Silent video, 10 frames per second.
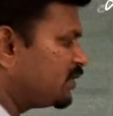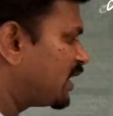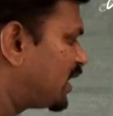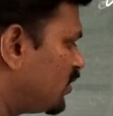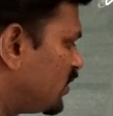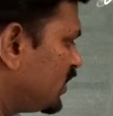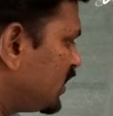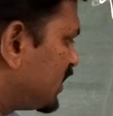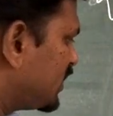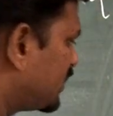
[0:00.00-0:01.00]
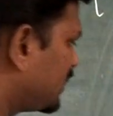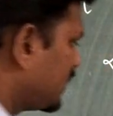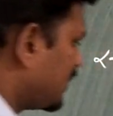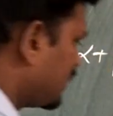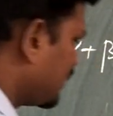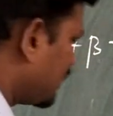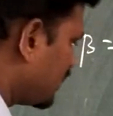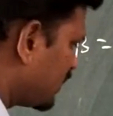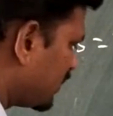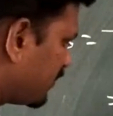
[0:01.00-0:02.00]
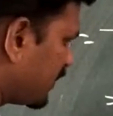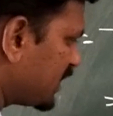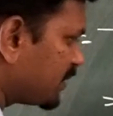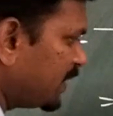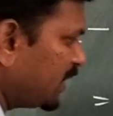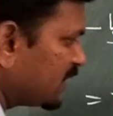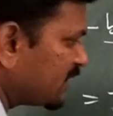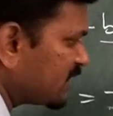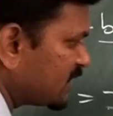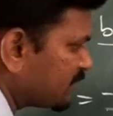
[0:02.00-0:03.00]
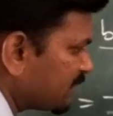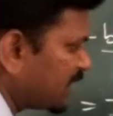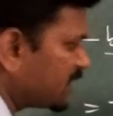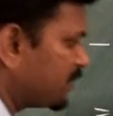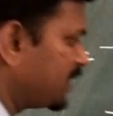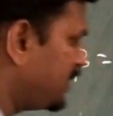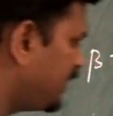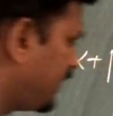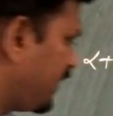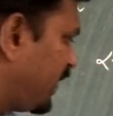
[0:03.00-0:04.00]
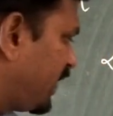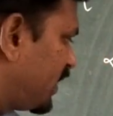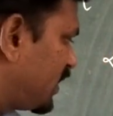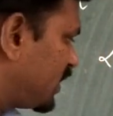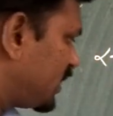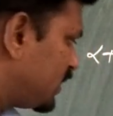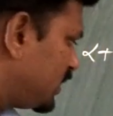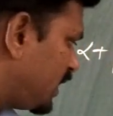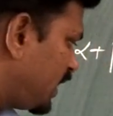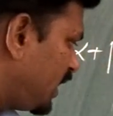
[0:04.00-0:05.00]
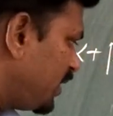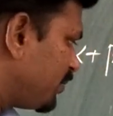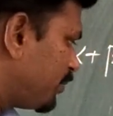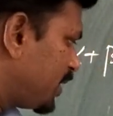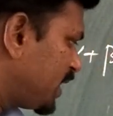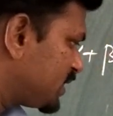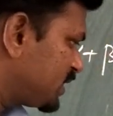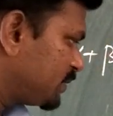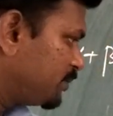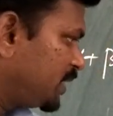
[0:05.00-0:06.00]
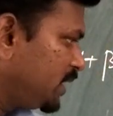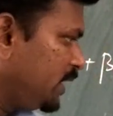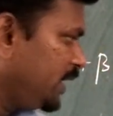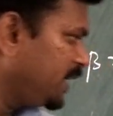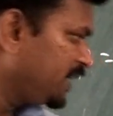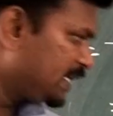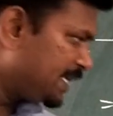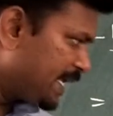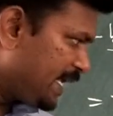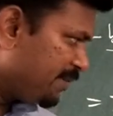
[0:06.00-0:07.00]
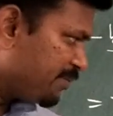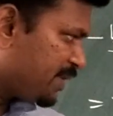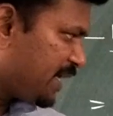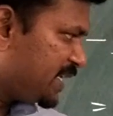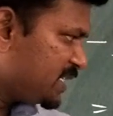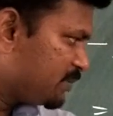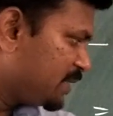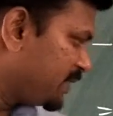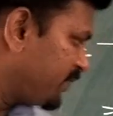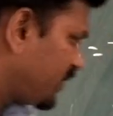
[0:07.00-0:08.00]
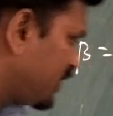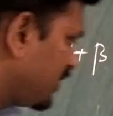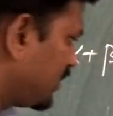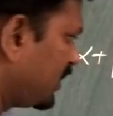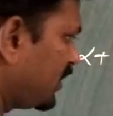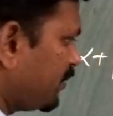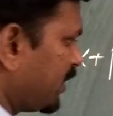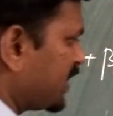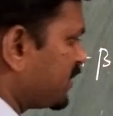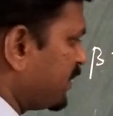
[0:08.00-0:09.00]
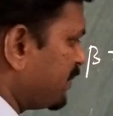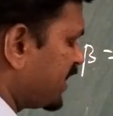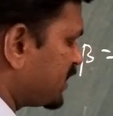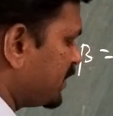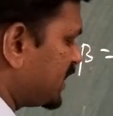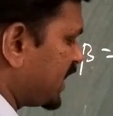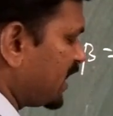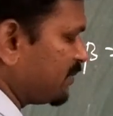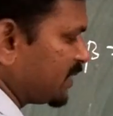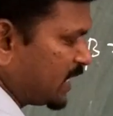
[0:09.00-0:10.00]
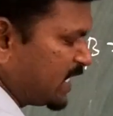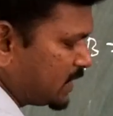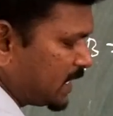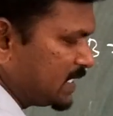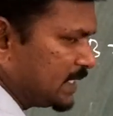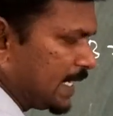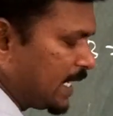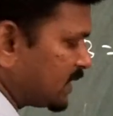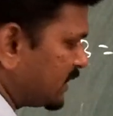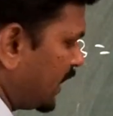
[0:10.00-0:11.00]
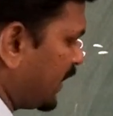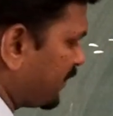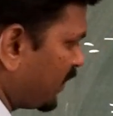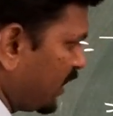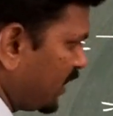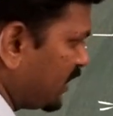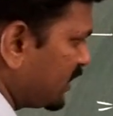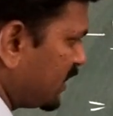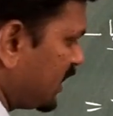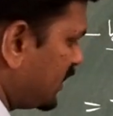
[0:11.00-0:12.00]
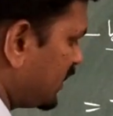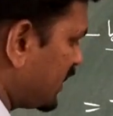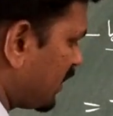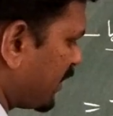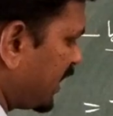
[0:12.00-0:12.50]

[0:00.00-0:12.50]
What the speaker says: you can look, minus b, this is minus b, a plus b, a minus b. Minus b same, that is considered as a. Then here